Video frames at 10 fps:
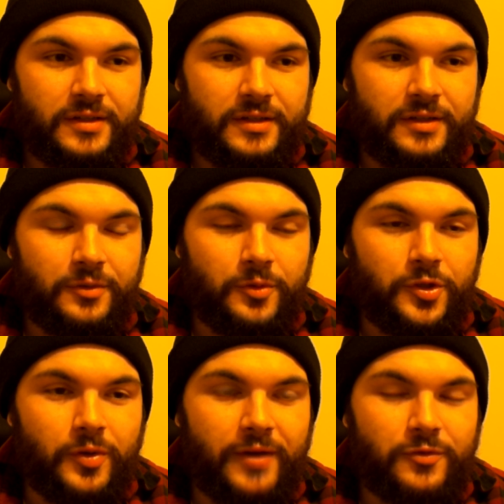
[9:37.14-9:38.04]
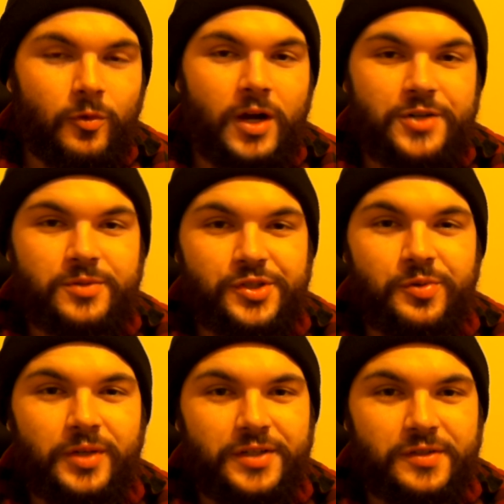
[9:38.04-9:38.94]
You have to watch what you
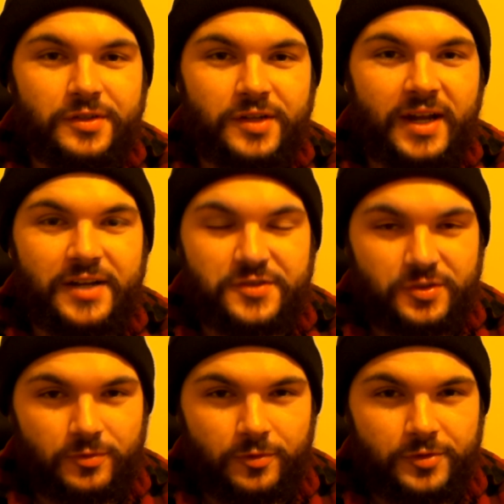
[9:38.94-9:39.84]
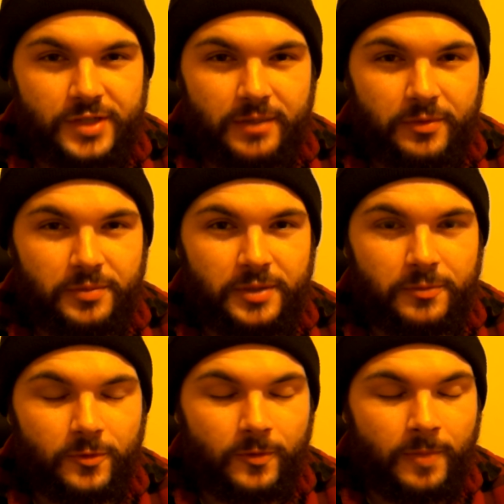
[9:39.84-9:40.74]
eat. You're kind of screwed type of
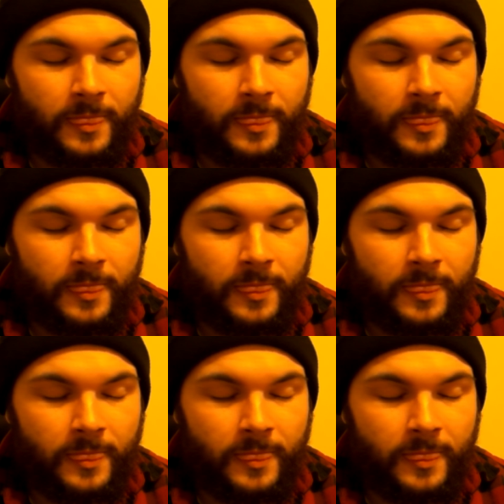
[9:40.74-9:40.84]
people.